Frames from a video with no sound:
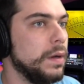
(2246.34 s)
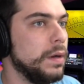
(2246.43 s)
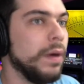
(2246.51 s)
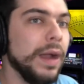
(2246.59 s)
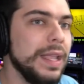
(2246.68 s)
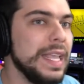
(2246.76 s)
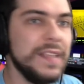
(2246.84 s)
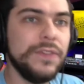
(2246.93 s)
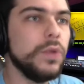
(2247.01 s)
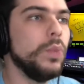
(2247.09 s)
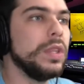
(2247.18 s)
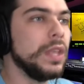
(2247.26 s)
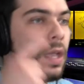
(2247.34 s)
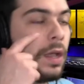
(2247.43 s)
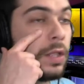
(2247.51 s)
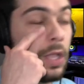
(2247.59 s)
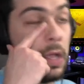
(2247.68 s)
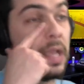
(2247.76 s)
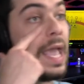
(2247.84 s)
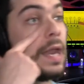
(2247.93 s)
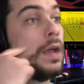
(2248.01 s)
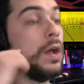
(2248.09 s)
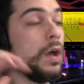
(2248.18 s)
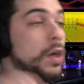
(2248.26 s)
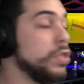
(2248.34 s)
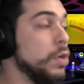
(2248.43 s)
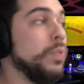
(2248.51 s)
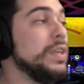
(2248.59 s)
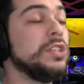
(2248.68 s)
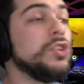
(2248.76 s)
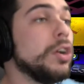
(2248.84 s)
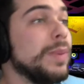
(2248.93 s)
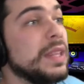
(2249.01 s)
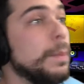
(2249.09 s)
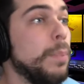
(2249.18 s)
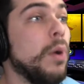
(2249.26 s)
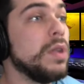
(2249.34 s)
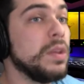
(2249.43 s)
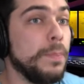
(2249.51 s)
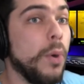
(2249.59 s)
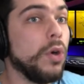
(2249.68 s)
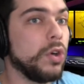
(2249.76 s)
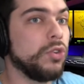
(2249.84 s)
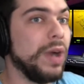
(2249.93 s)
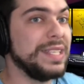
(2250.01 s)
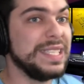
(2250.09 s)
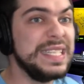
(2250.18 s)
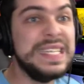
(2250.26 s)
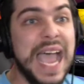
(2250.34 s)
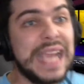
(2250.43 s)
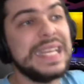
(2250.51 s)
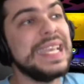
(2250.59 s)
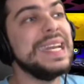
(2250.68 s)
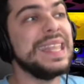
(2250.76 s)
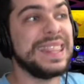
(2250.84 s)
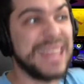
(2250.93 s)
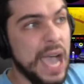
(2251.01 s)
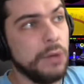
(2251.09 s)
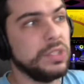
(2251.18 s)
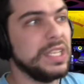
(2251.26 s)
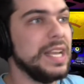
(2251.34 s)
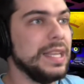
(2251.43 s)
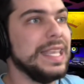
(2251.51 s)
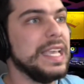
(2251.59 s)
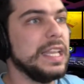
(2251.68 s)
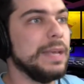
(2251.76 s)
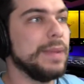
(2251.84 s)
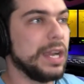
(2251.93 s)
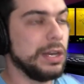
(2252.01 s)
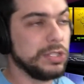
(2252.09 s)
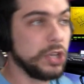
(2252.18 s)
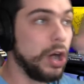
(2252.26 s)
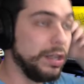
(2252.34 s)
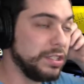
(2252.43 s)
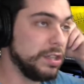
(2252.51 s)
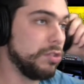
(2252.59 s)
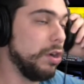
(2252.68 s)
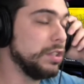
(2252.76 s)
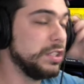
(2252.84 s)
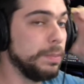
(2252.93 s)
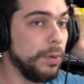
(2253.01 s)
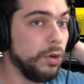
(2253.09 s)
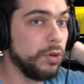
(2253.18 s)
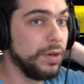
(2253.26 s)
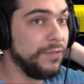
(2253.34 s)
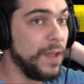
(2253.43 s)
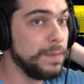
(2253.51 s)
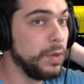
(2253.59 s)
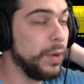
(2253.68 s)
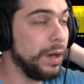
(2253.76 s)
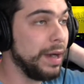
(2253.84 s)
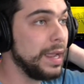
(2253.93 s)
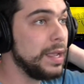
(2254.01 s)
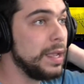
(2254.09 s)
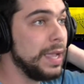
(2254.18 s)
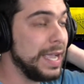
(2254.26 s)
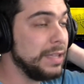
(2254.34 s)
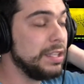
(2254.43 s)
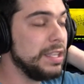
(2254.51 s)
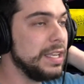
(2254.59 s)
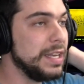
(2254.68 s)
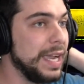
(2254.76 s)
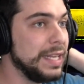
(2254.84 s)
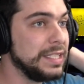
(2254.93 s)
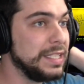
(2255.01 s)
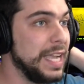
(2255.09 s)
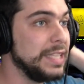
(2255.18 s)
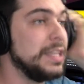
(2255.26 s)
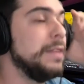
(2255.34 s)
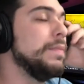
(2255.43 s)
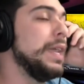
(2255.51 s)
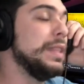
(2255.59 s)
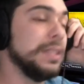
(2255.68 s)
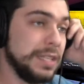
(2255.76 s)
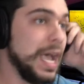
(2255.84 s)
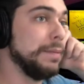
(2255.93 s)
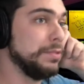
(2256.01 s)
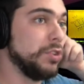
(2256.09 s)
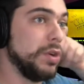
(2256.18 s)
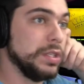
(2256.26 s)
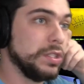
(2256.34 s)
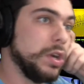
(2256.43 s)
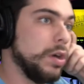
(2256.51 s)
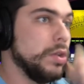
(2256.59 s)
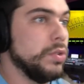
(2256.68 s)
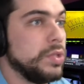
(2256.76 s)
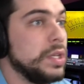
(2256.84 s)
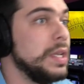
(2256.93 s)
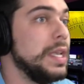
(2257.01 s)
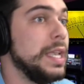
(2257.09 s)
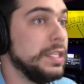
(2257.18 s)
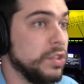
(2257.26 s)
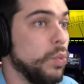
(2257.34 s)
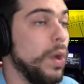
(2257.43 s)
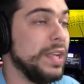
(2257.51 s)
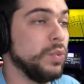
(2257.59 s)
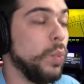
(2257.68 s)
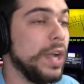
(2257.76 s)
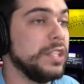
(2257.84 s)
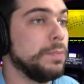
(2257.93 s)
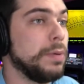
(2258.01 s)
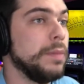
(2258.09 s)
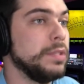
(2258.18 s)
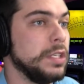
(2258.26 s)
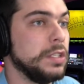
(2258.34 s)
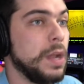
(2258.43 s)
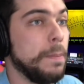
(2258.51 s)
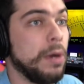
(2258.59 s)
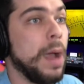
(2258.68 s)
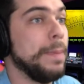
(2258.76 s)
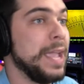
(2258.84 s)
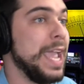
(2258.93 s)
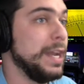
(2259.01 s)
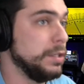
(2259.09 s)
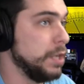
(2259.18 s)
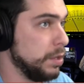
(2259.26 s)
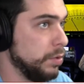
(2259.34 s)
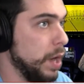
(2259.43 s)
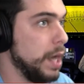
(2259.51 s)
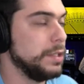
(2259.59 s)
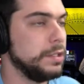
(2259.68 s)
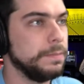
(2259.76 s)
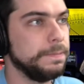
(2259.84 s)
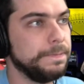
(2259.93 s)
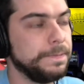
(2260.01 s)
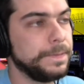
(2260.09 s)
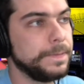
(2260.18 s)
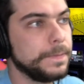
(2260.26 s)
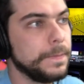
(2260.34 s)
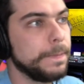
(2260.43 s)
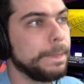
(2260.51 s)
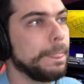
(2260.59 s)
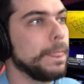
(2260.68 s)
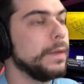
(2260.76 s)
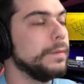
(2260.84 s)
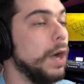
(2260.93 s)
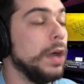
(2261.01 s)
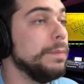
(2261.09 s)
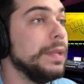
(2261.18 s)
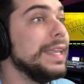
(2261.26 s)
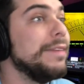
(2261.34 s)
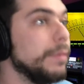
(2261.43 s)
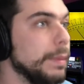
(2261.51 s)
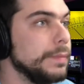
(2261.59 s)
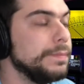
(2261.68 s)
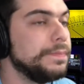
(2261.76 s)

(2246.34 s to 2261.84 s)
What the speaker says: Right? Even with, again, we just talked about the border crisis. 19,000 illegal immigrants crossed the border in February into the United States. And the top story on the Star News is white supremacist propaganda is on the rise. Unbelievable.